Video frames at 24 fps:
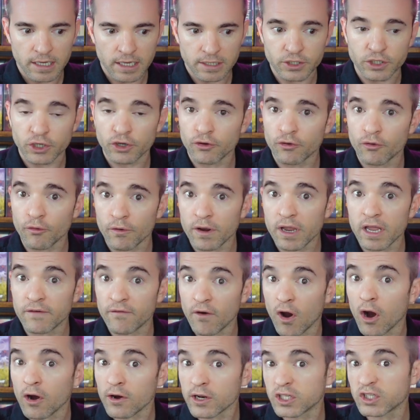degree of
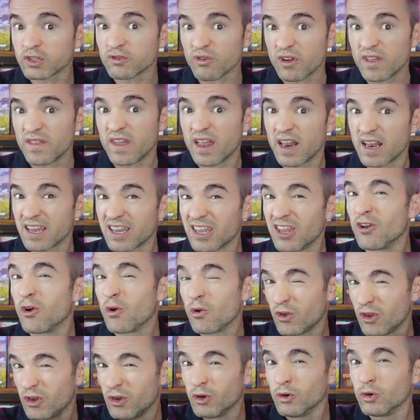artistry that,
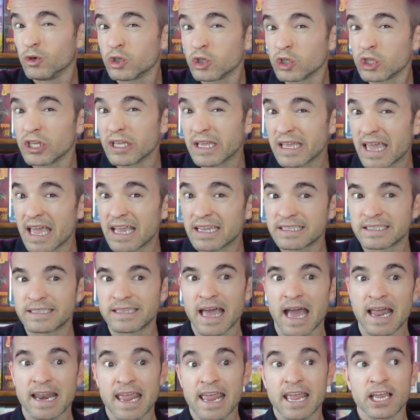usually gets
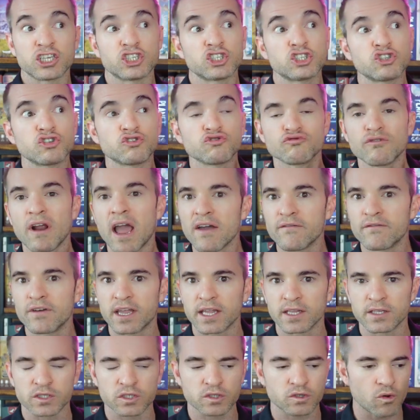that
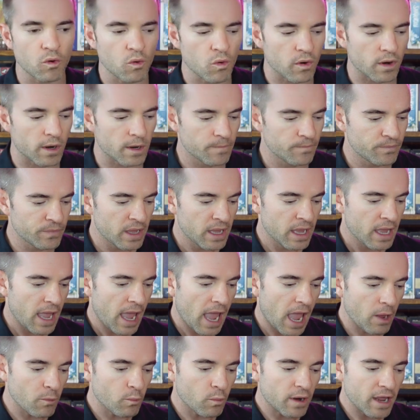extravagant score.
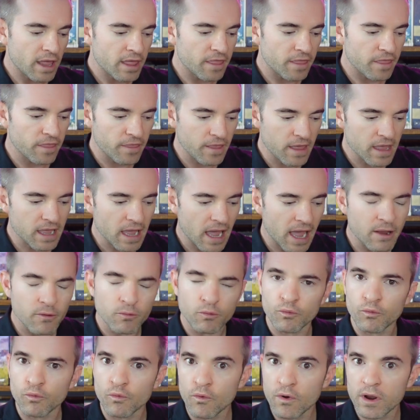And what I think I
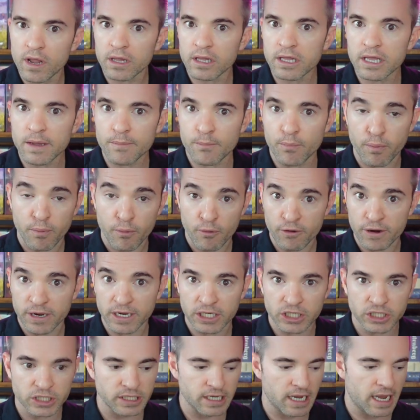really
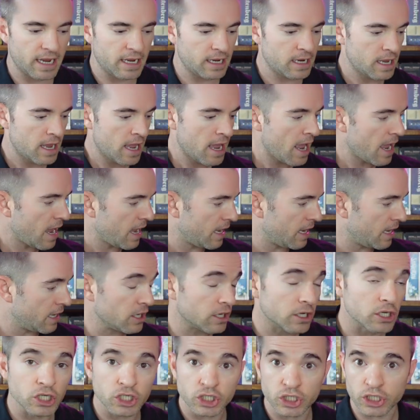appreciate
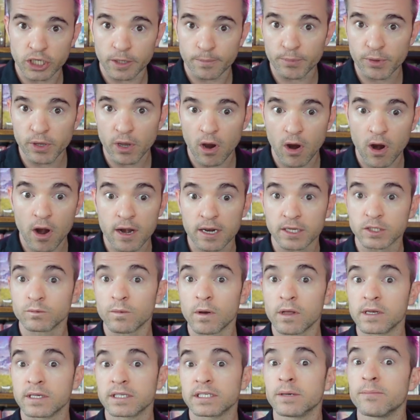in Shipyard, as
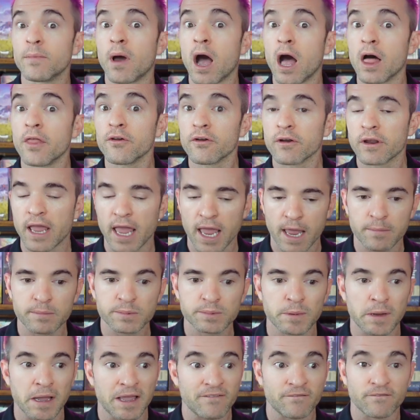well as some other games
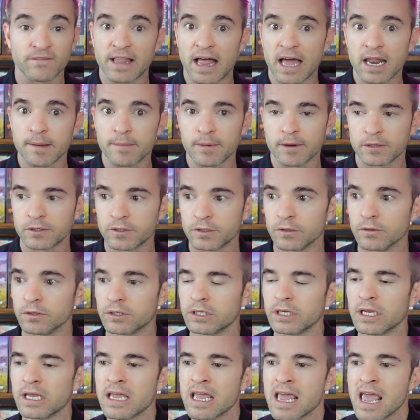by Vladimir
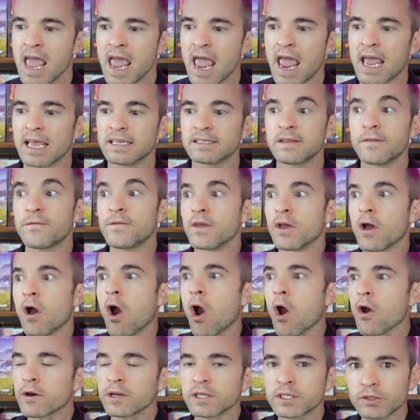Suchy, is that the
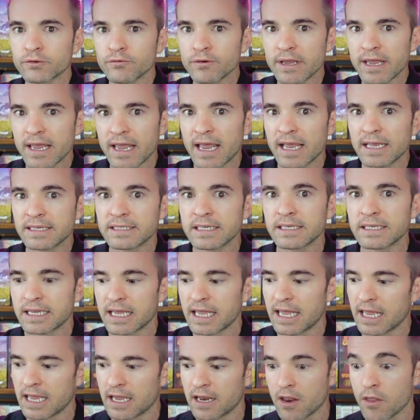artistry isn't
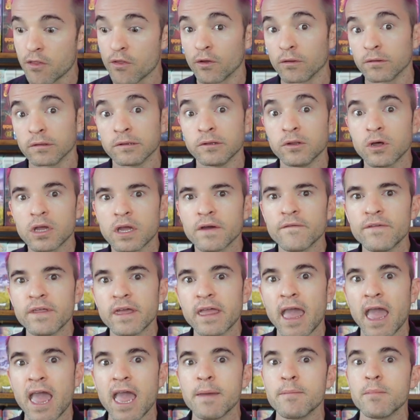in the look of the
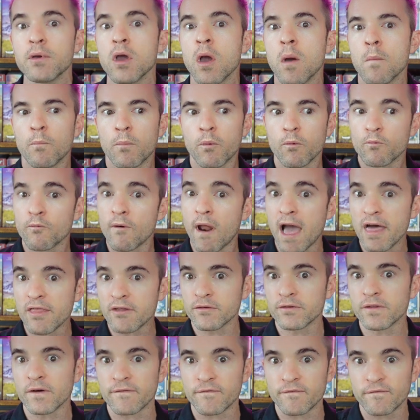game, but
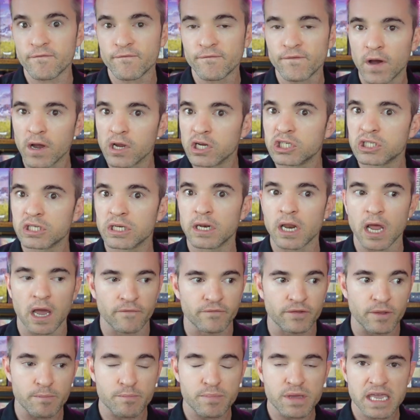rather the function
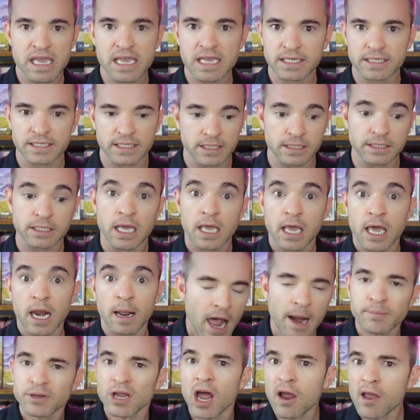of the pieces.
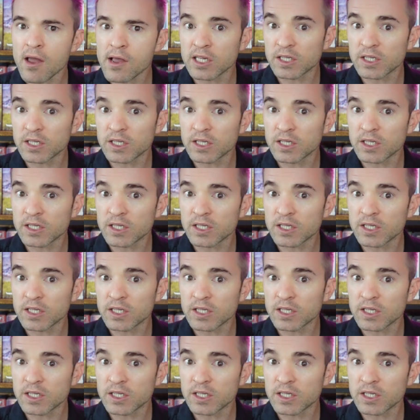I'm talking